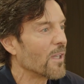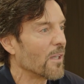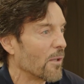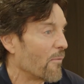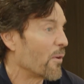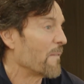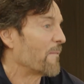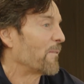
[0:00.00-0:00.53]
and they're
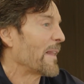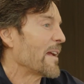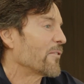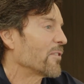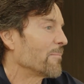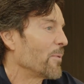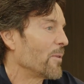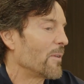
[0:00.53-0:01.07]
very
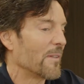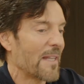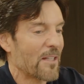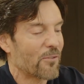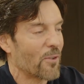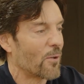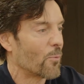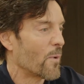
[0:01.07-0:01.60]
flexible and
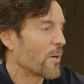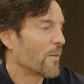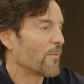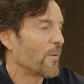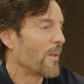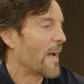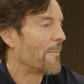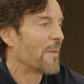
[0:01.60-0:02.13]
that's all
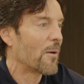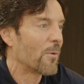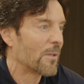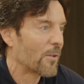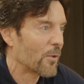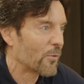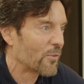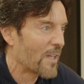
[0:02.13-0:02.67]
wonderful. I'm not one
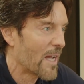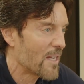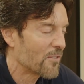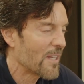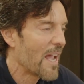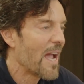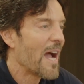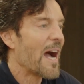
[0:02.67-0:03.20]
of those
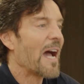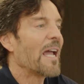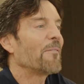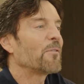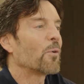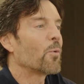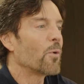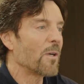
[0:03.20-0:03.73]
guys. I have
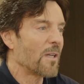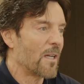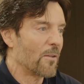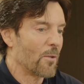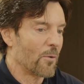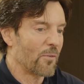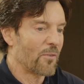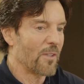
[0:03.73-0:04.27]
to work on
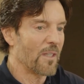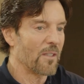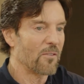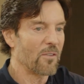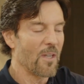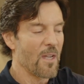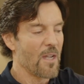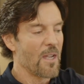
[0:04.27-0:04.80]
those things.